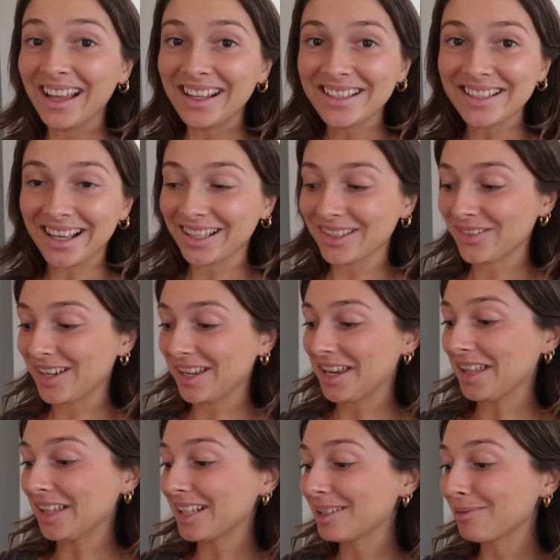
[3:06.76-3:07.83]
It sounds
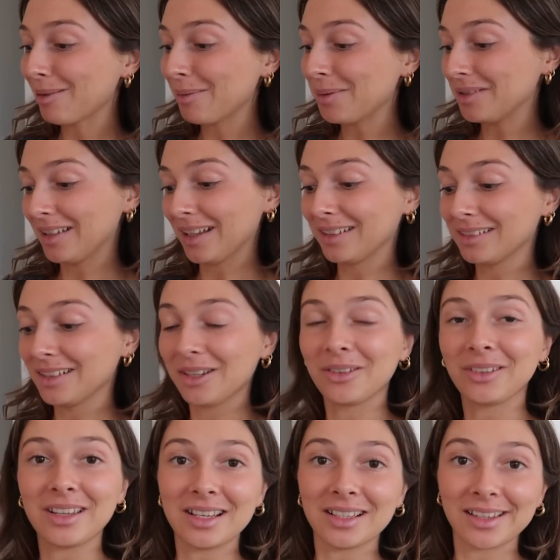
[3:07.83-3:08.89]
ridiculous, but we were like
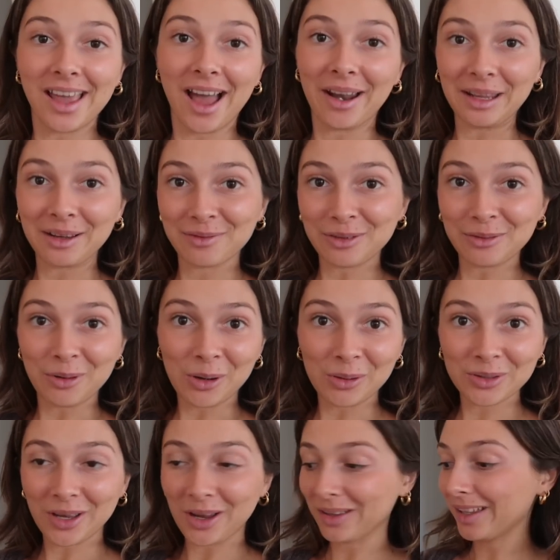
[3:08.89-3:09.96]
literally scouting for
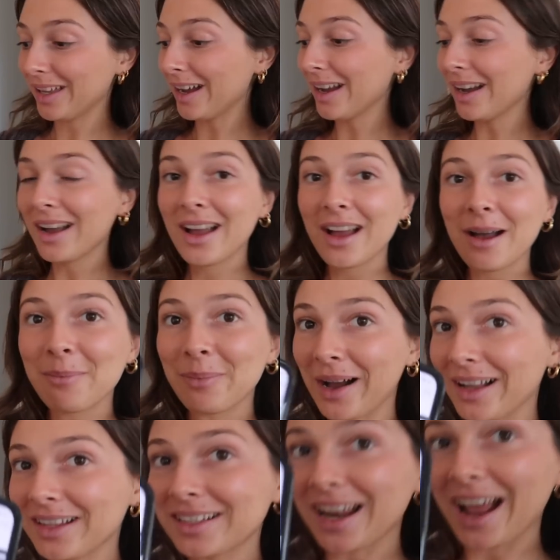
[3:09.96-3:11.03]
walls earlier,
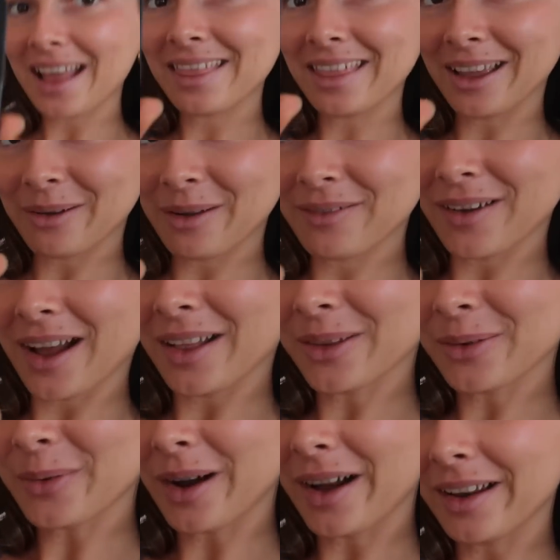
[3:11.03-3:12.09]
but I think we found
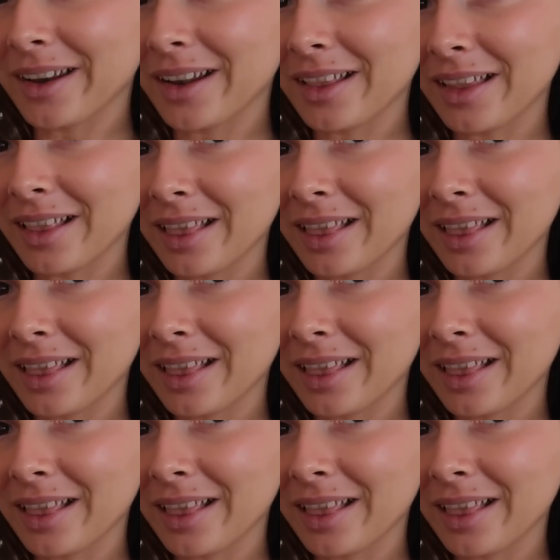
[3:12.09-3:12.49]
the one.